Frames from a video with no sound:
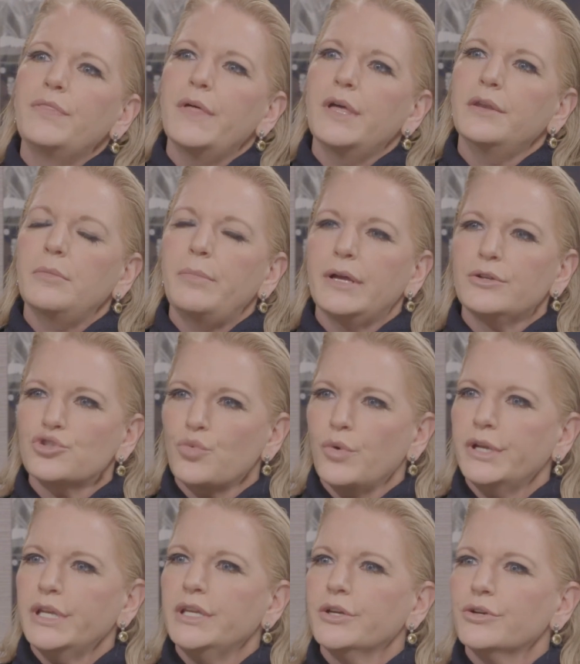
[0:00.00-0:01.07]
then about
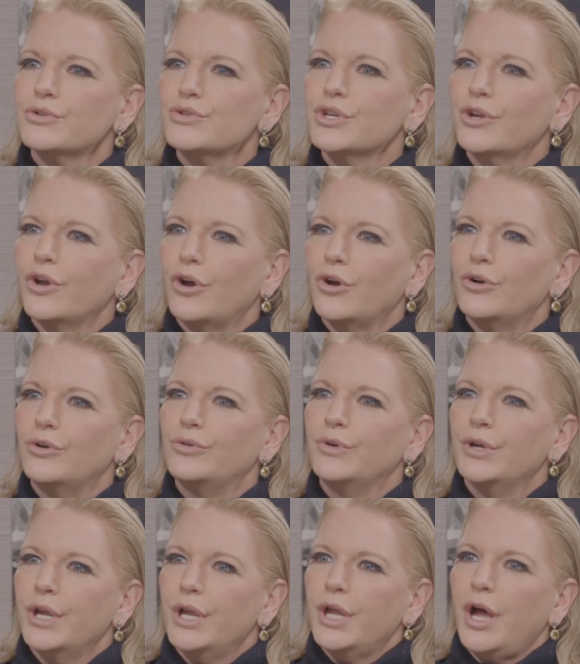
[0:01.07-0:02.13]
20 years ago,
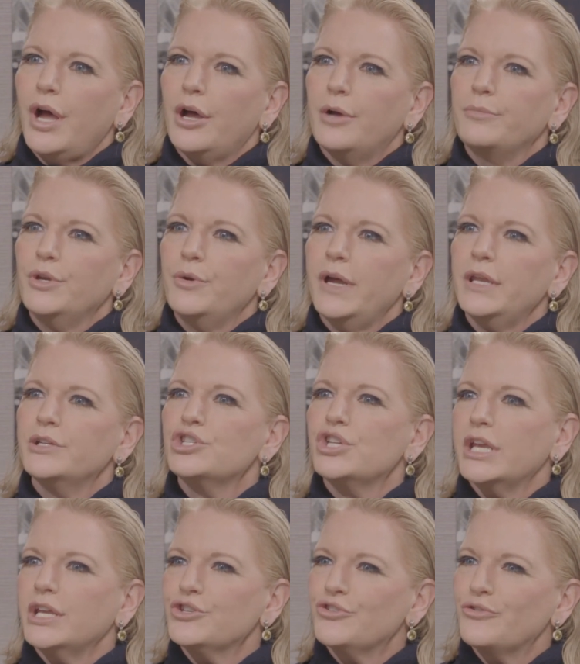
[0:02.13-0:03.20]
you had a
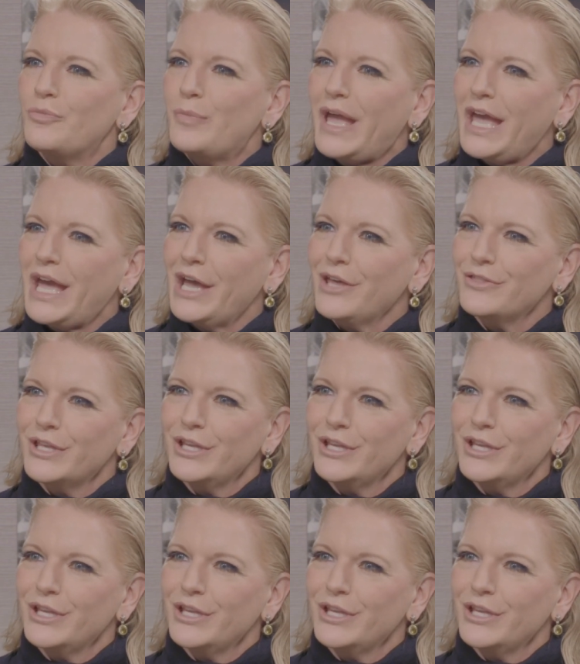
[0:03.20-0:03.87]
change of path.